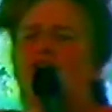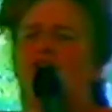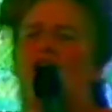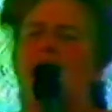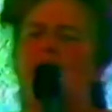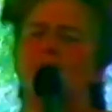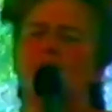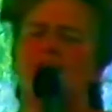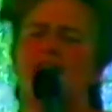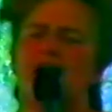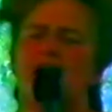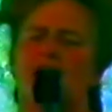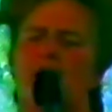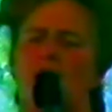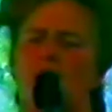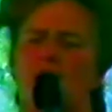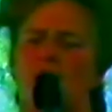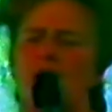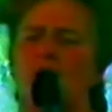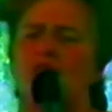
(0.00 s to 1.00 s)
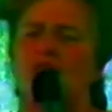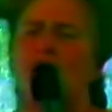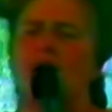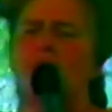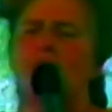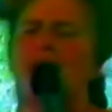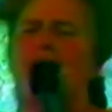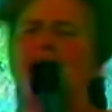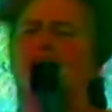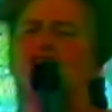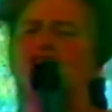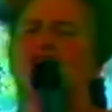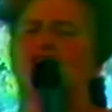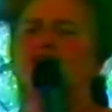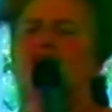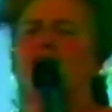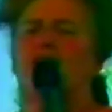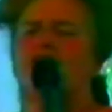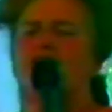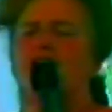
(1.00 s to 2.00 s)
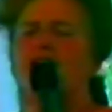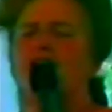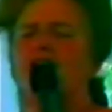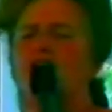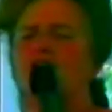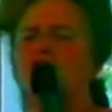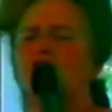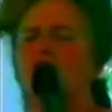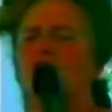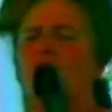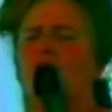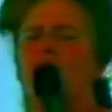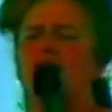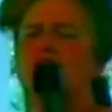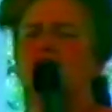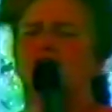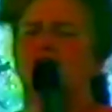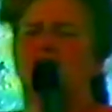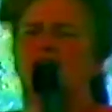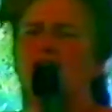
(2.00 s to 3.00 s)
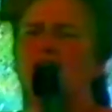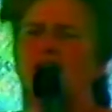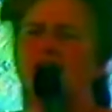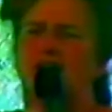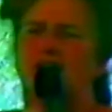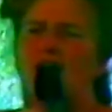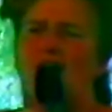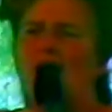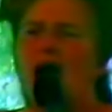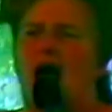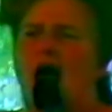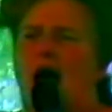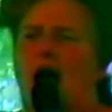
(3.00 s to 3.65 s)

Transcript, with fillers: From the, uh, the midst of the anointed secluded